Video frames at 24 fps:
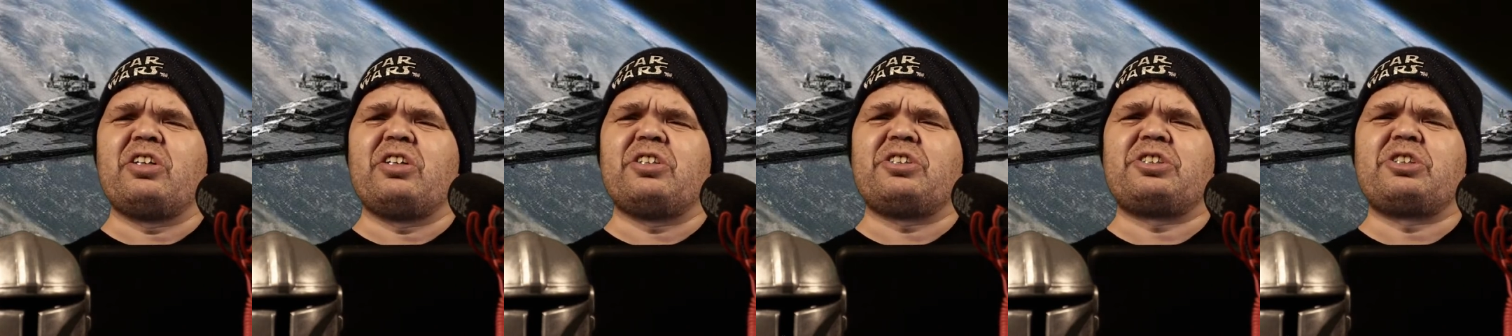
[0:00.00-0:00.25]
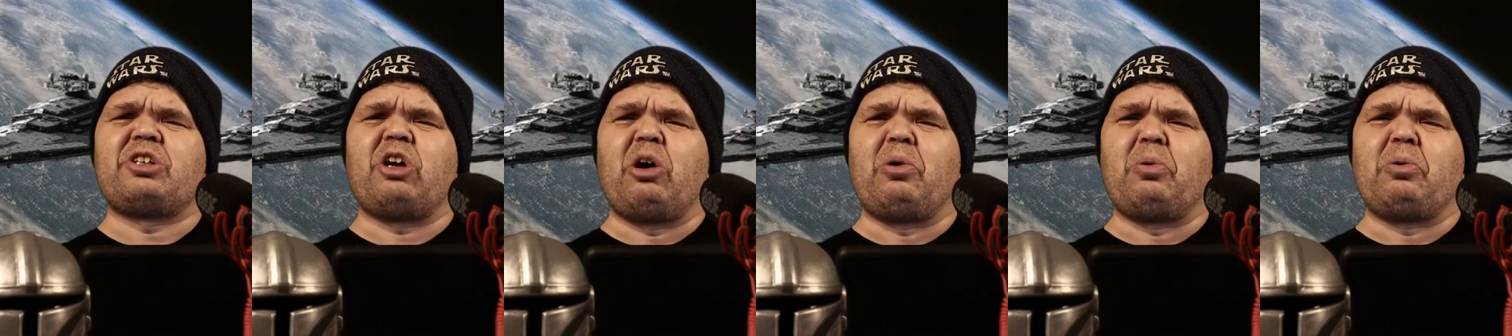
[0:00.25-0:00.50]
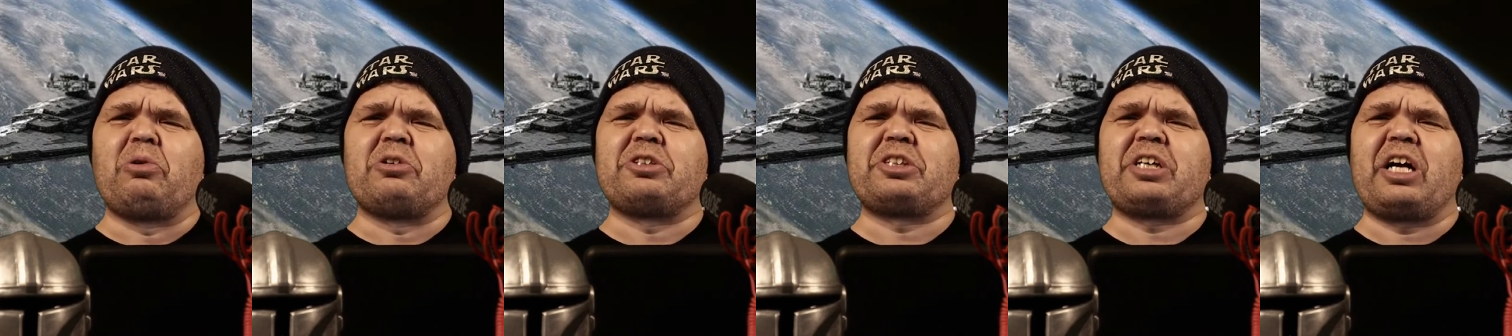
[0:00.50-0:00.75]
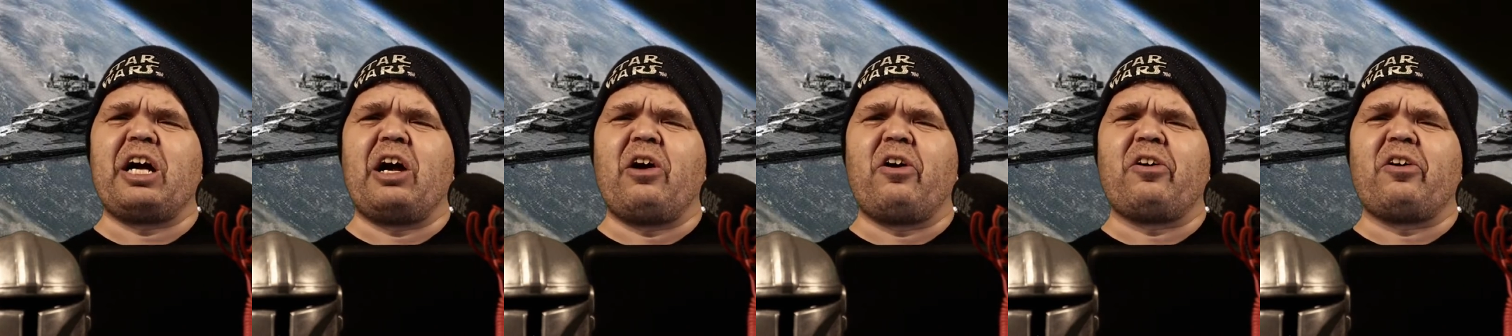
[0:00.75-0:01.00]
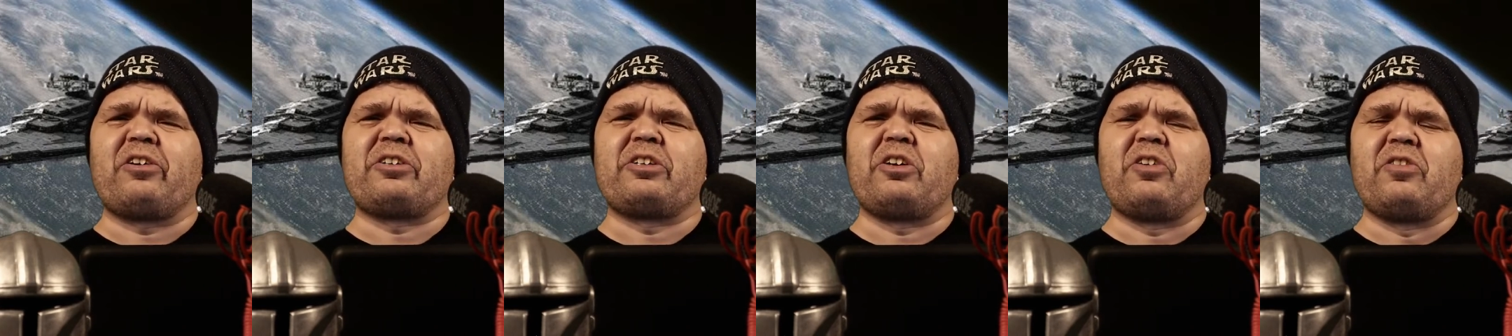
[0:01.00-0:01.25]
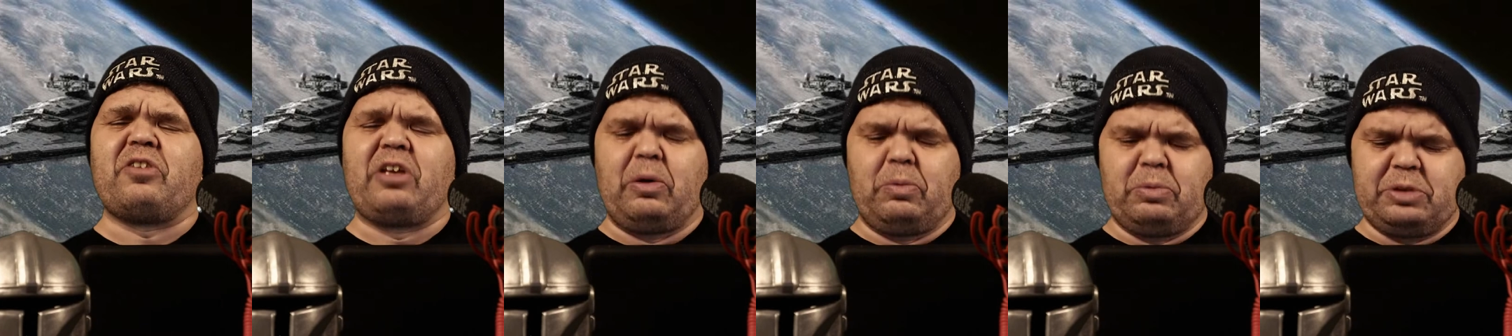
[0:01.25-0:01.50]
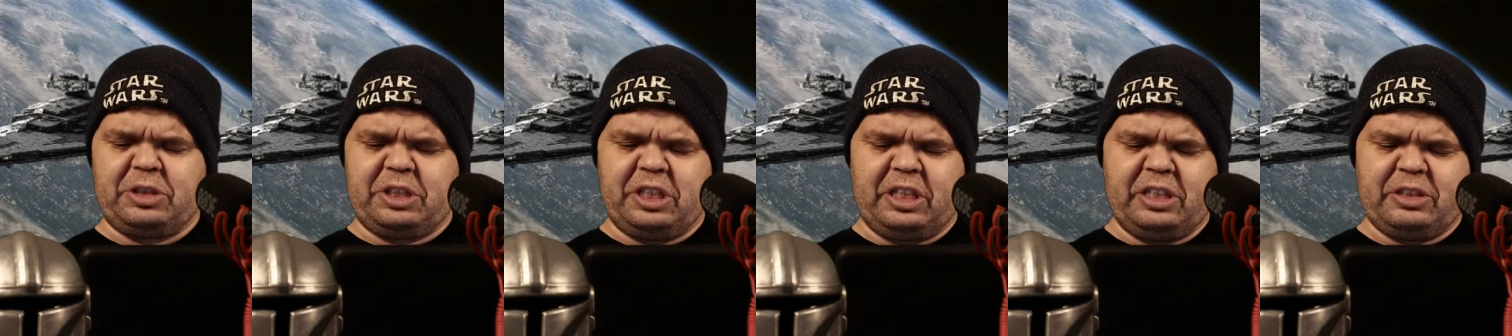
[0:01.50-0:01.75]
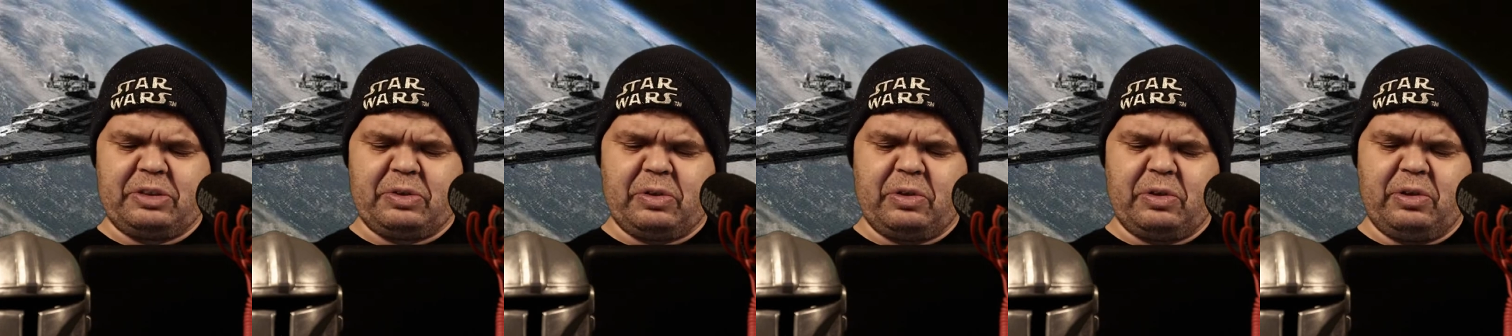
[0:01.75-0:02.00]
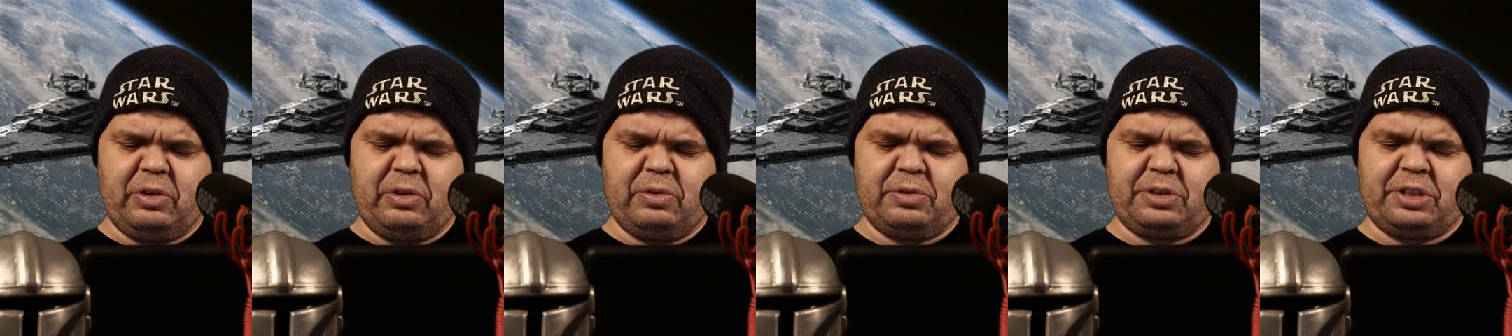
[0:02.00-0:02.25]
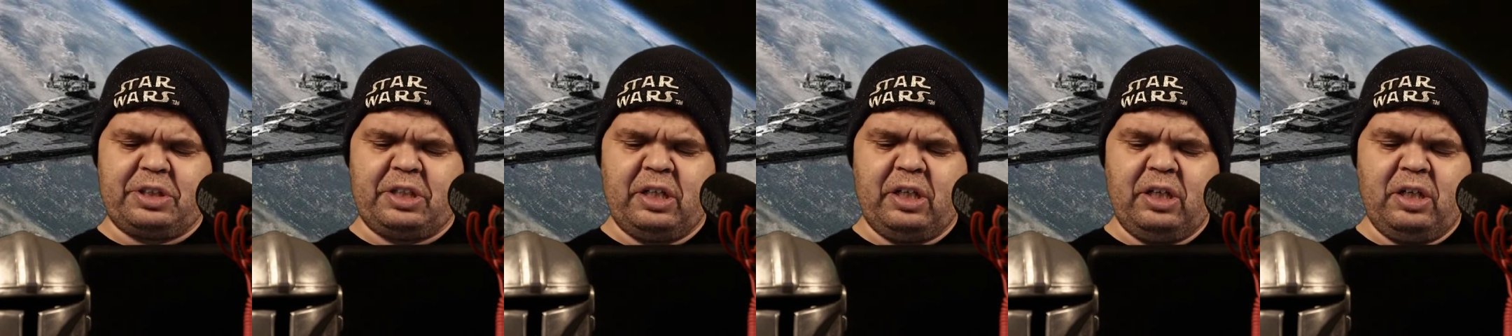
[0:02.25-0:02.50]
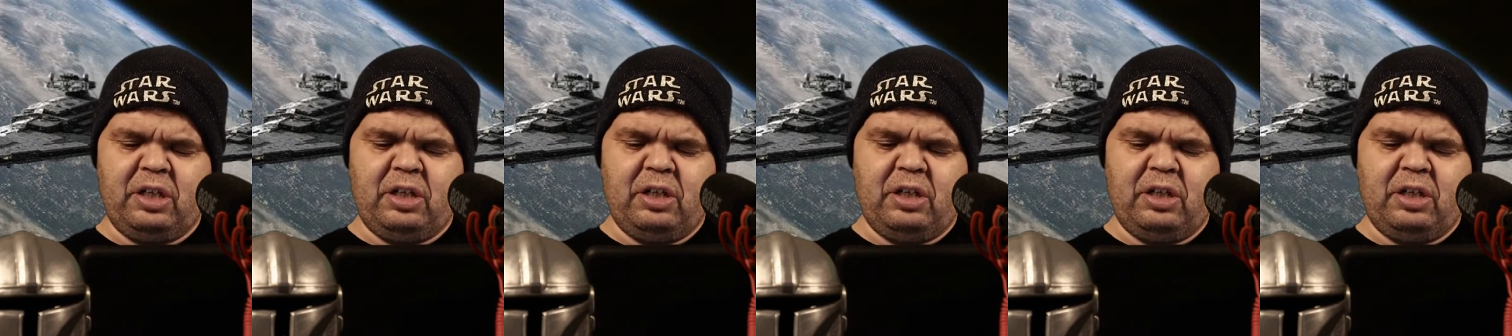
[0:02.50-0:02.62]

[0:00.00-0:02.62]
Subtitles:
Star Wars character that was introduced.